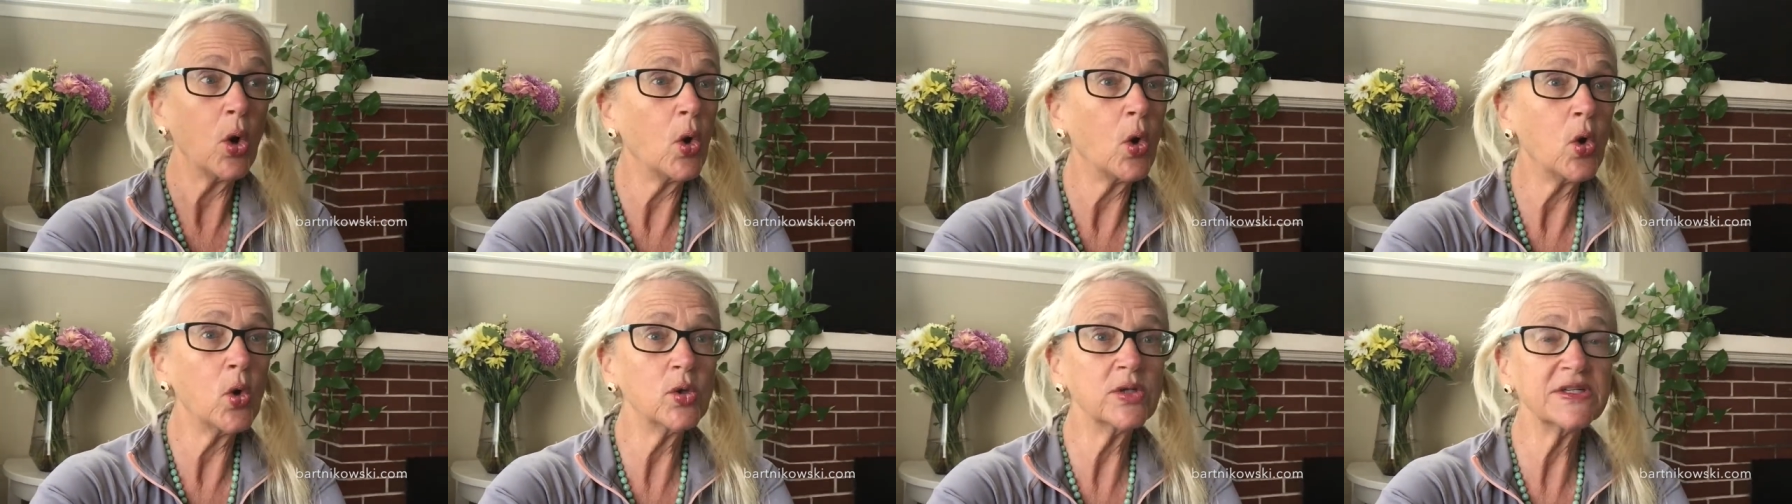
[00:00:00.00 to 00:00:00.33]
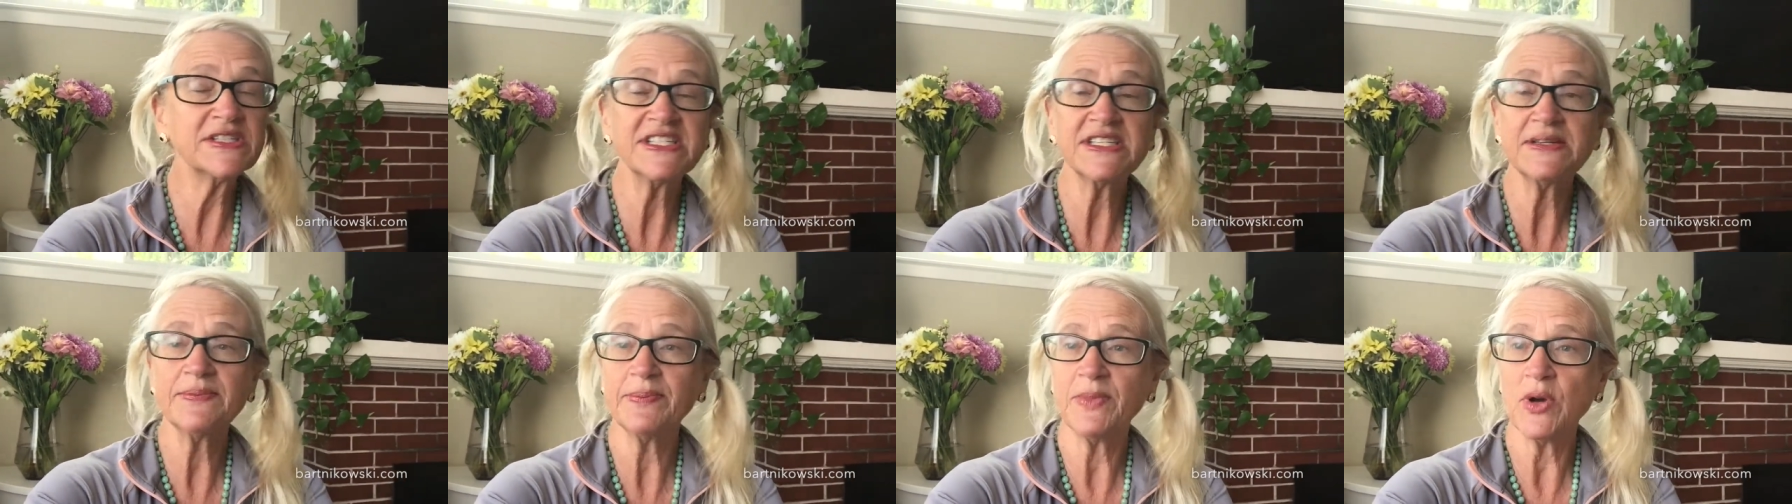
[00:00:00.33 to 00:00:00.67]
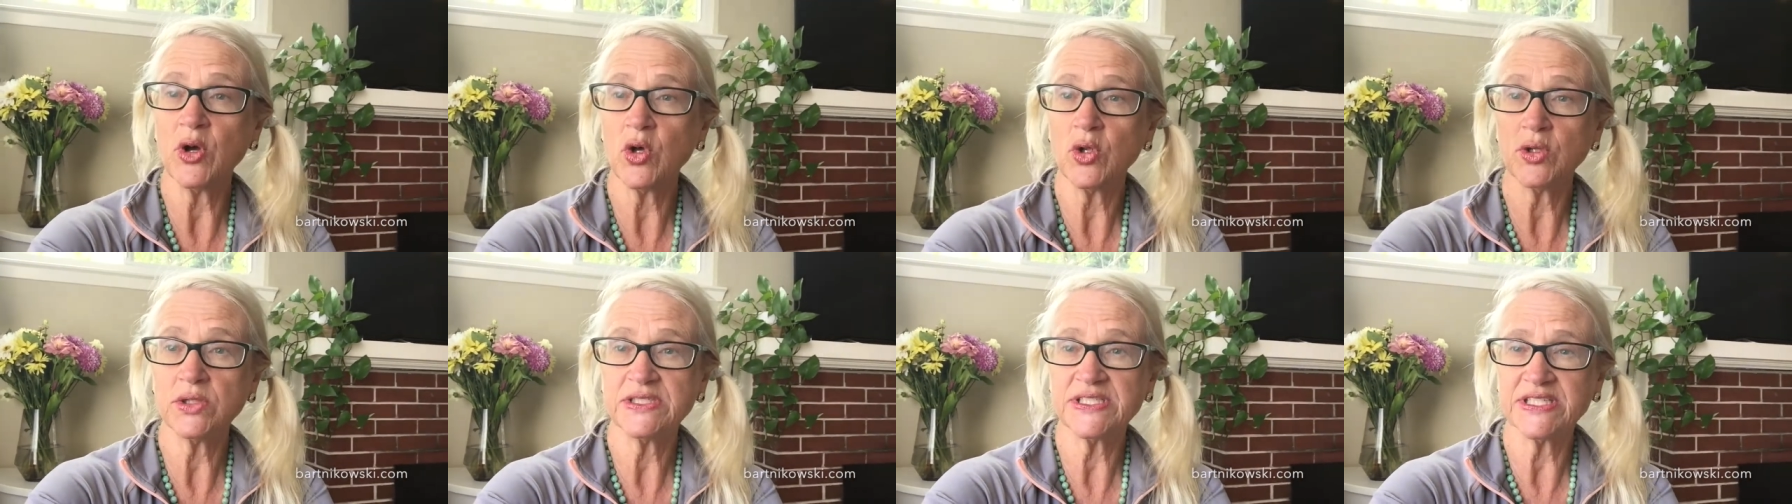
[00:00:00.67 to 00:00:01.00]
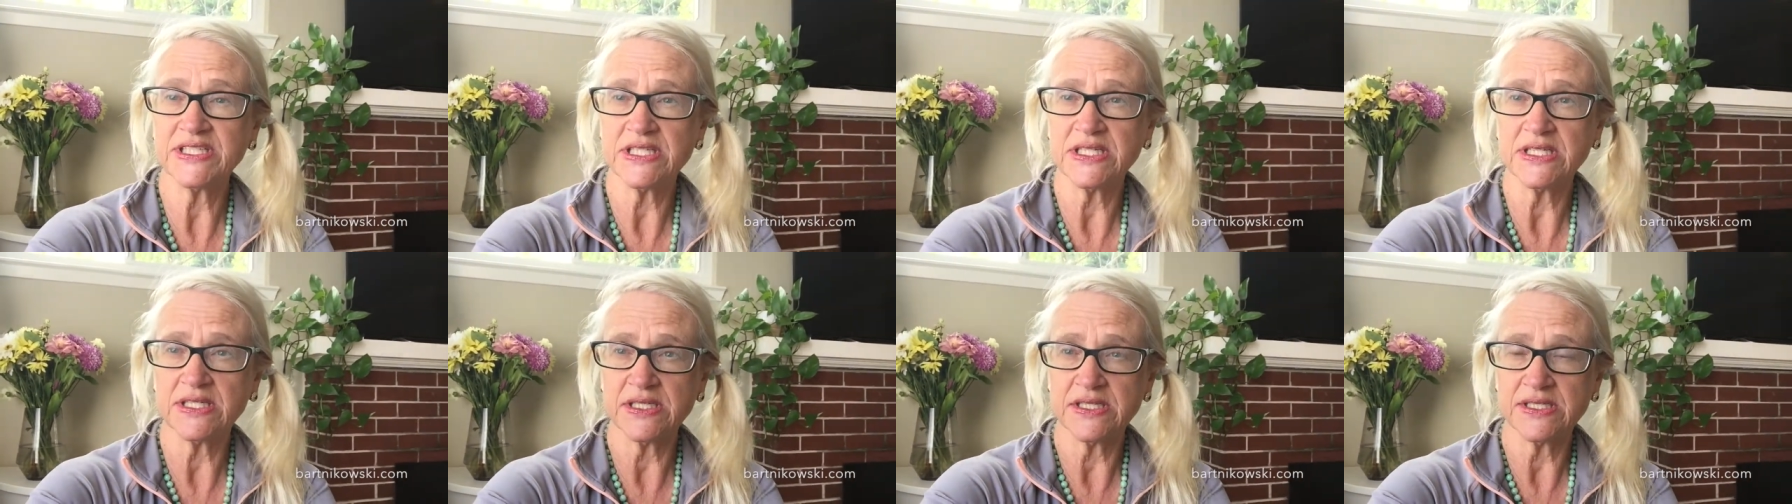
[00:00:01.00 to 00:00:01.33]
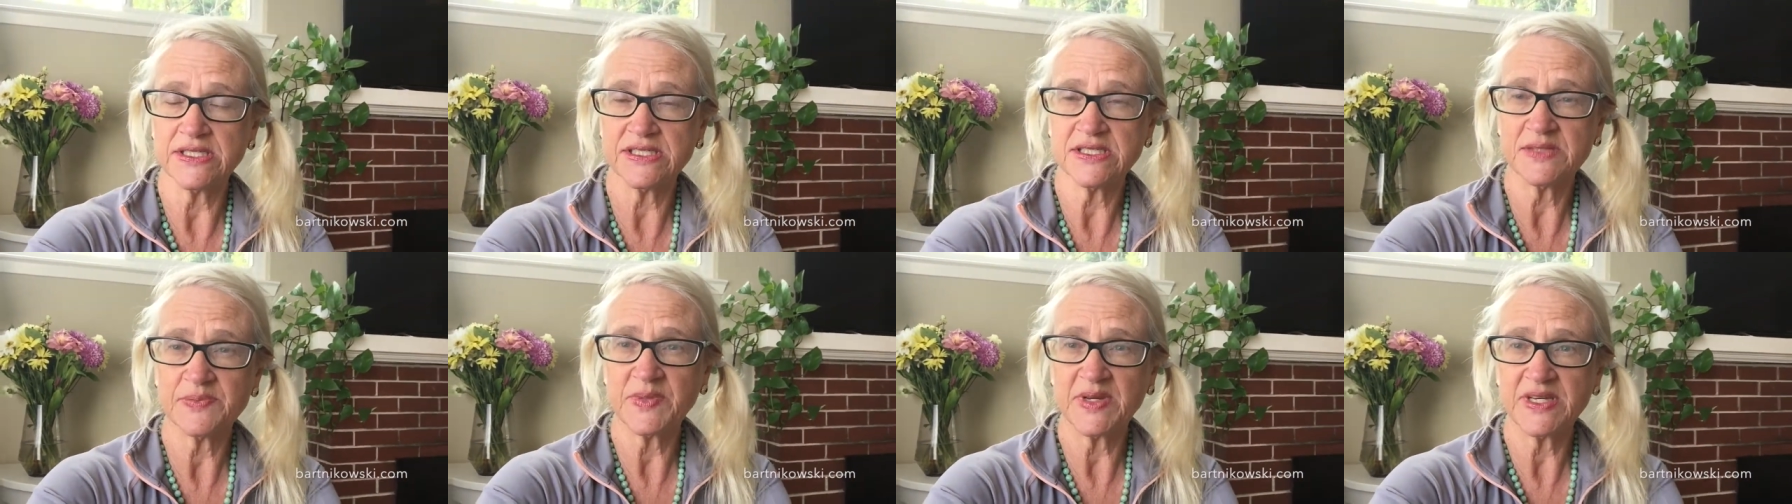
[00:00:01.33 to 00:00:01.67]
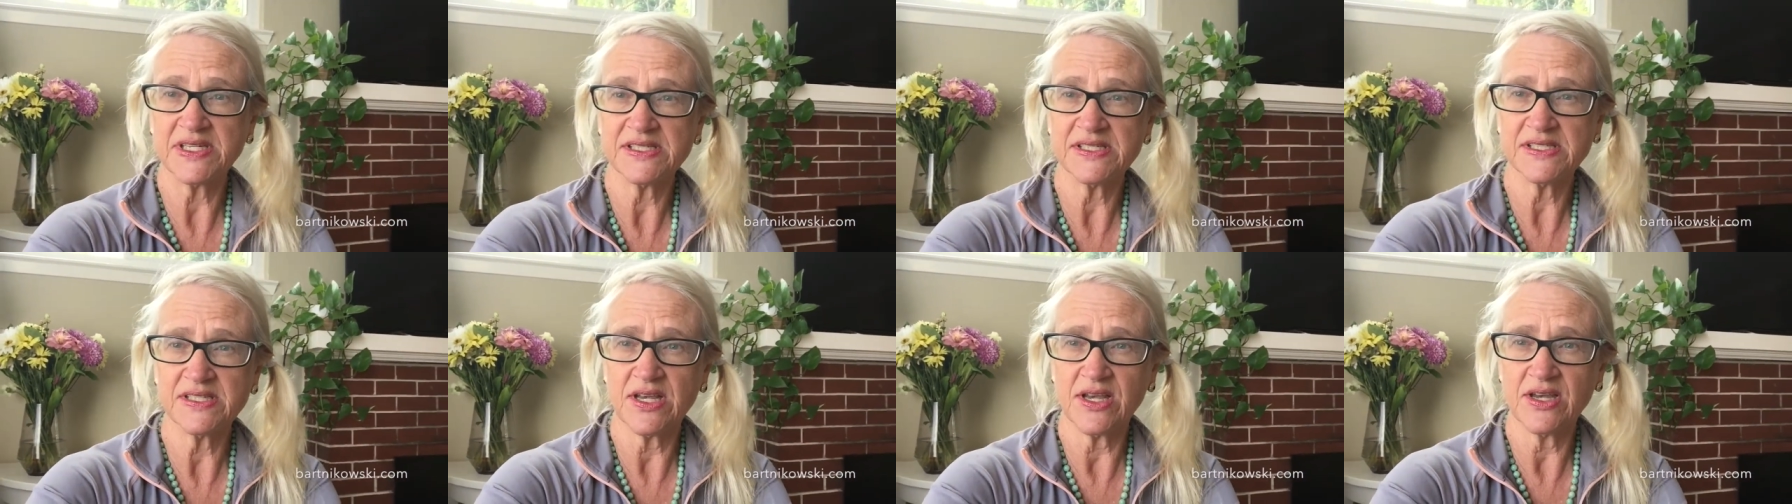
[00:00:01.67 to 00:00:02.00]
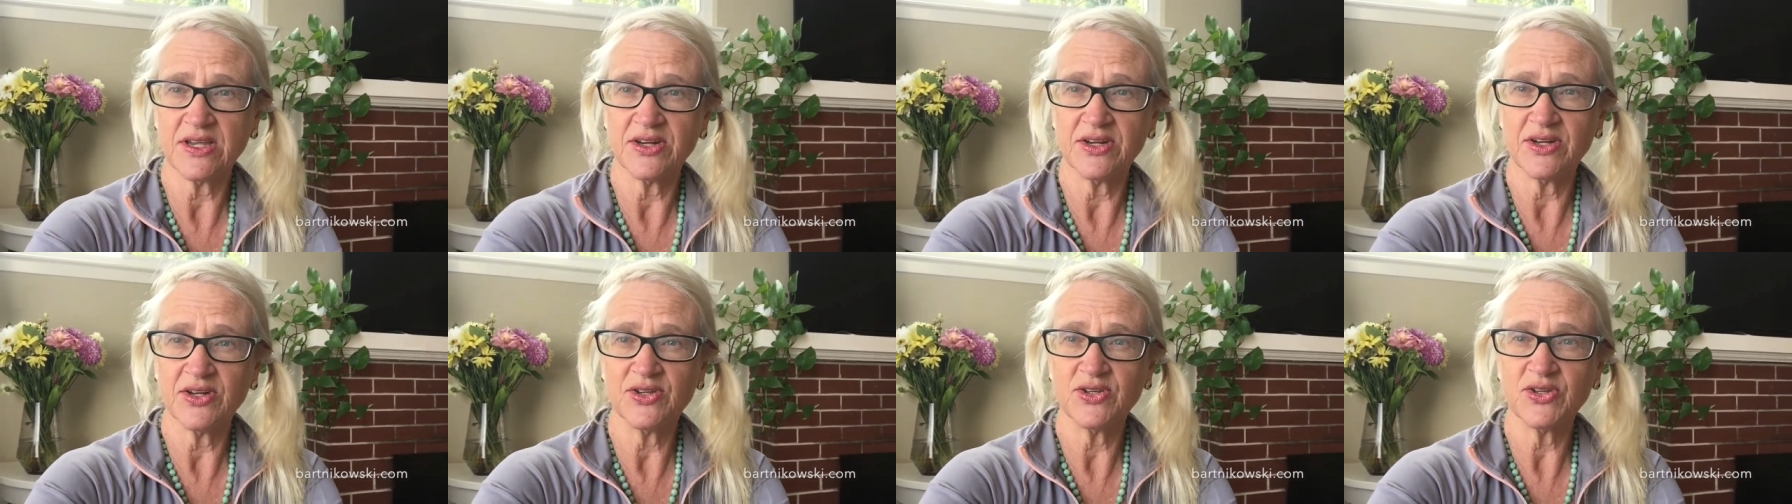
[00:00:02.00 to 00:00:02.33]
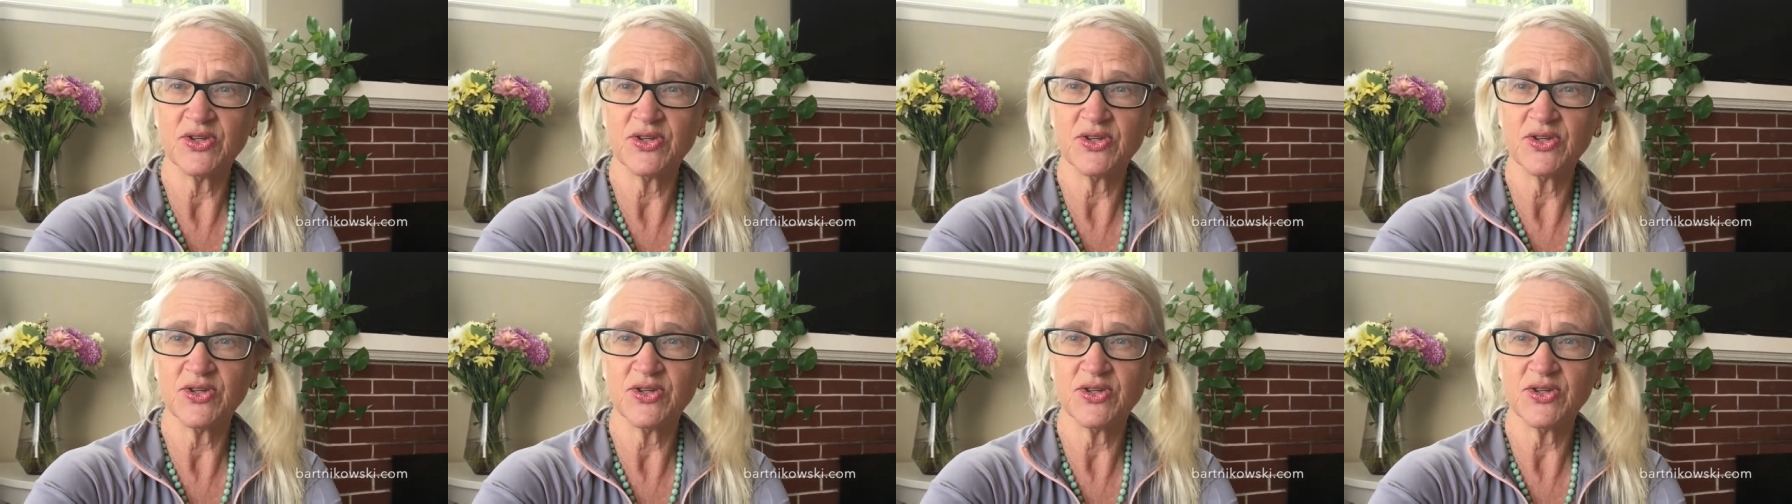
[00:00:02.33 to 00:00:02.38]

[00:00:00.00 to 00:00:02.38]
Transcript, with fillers: Oldie moldy, as my son